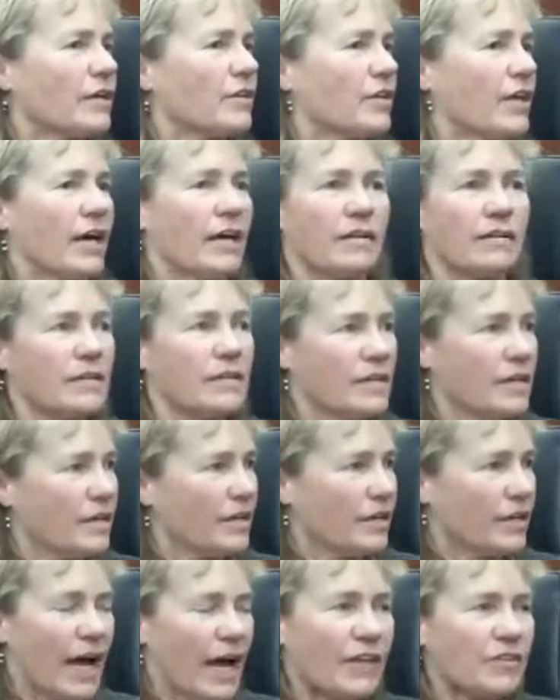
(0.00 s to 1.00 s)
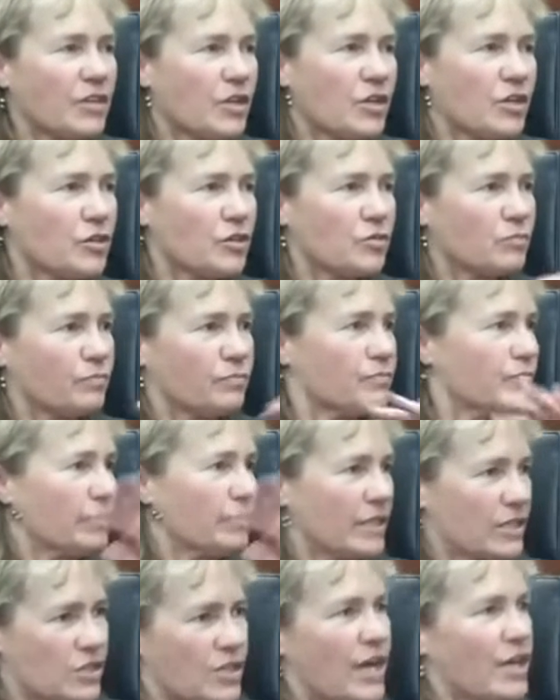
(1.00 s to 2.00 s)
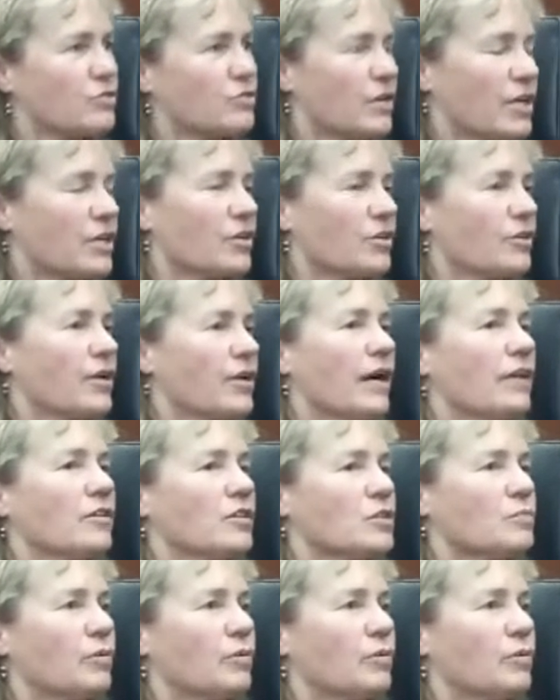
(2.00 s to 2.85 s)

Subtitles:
that not that you're exaggerating your knowledge,